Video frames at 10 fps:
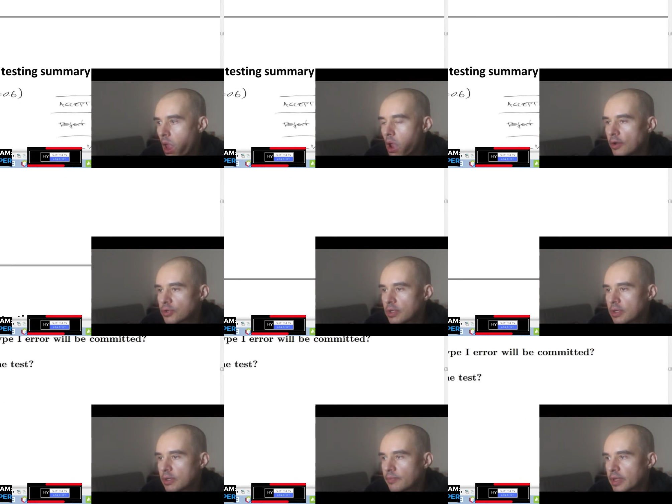So
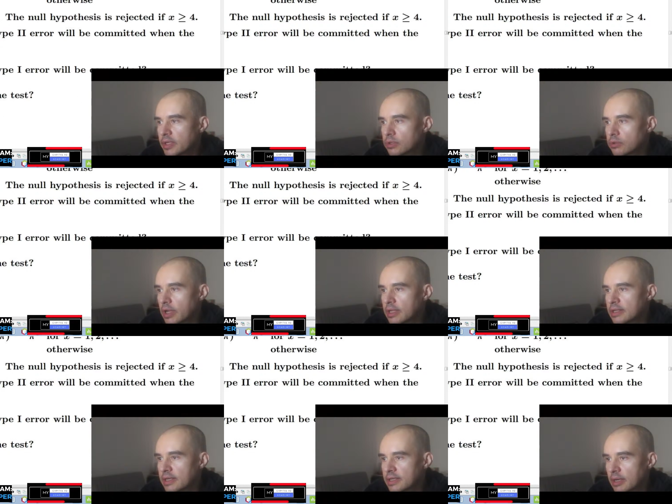let's look at
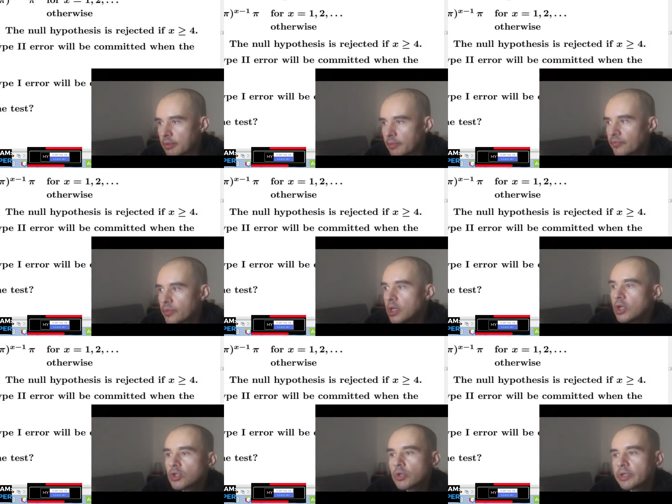this example.
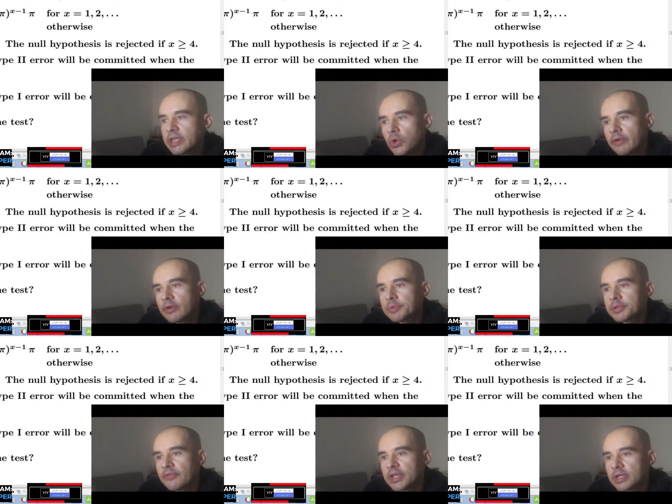So let's say you have an
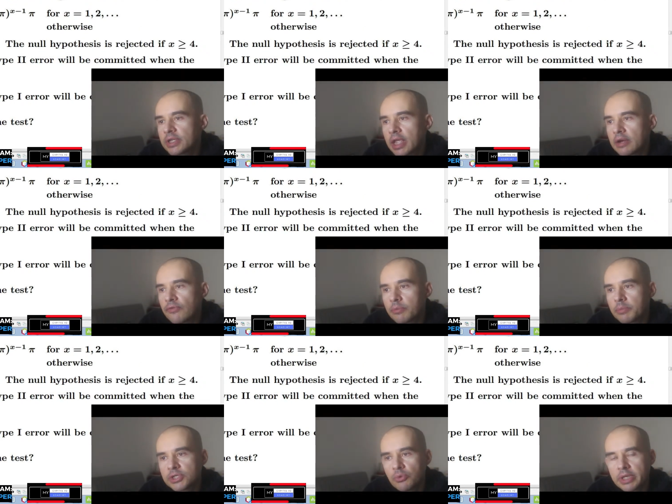observation taken from a
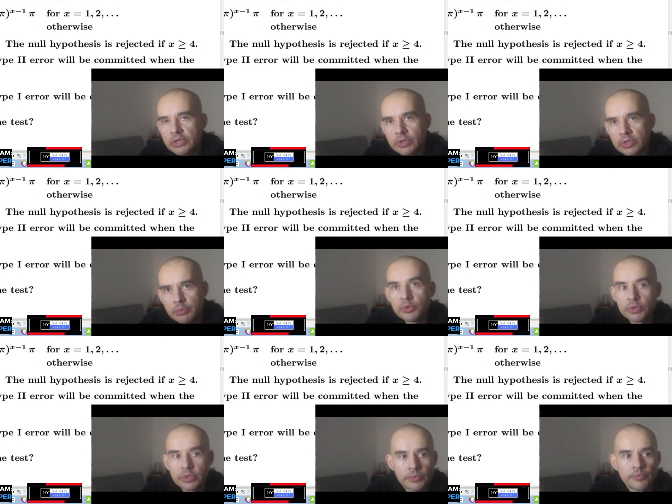geometric
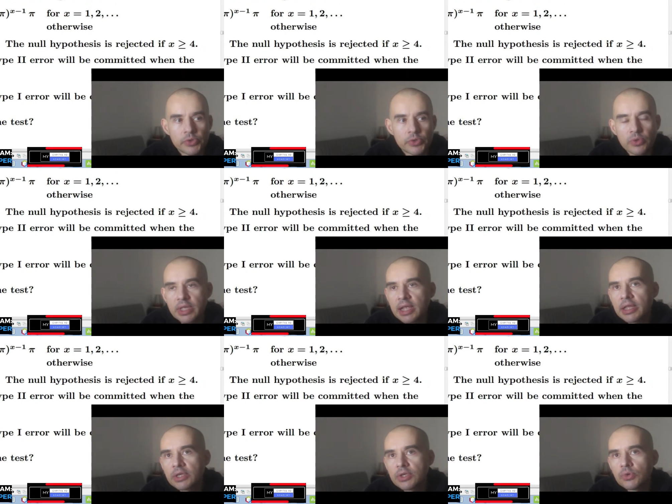distribution. So they're
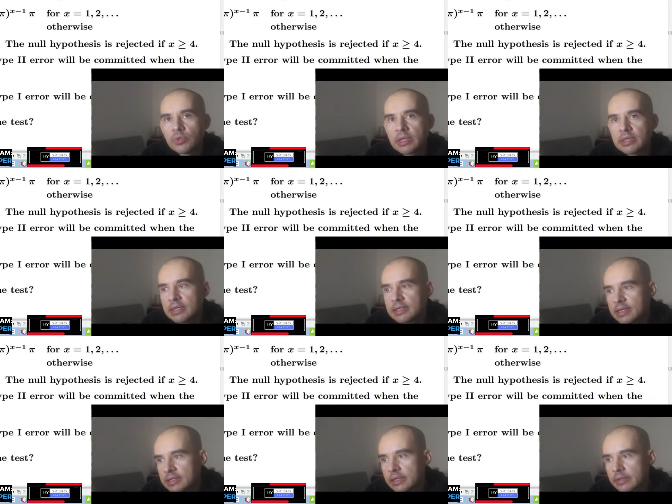telling you that this
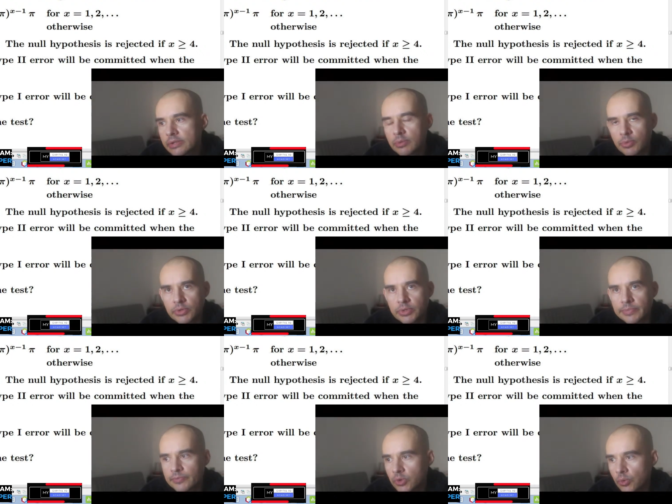is the
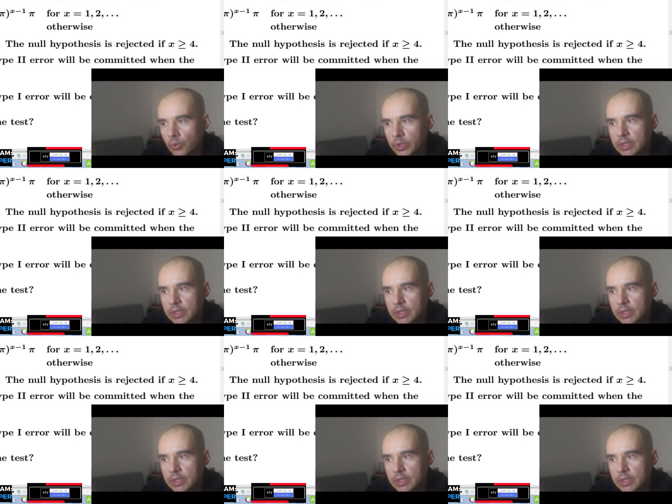distribution. So we